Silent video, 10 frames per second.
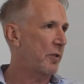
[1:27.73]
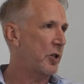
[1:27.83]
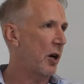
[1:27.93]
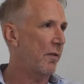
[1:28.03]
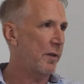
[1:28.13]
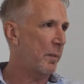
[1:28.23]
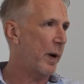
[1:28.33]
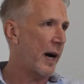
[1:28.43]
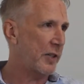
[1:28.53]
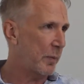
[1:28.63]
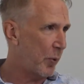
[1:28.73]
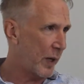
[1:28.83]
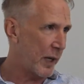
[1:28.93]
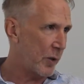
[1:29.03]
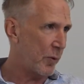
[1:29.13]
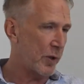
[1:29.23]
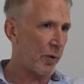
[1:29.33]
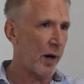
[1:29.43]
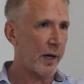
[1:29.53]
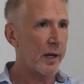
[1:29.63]
a shelf in a box and putting it into a
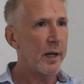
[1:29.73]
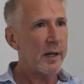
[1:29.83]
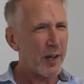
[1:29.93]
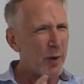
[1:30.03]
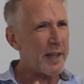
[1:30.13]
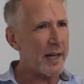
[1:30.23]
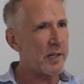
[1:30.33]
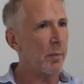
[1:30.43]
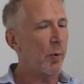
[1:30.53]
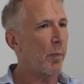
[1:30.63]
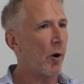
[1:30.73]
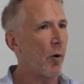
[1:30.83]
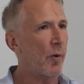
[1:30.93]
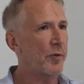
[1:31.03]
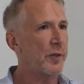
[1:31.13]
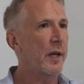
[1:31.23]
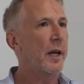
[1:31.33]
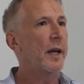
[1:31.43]
truck. Quite that simple, but almost.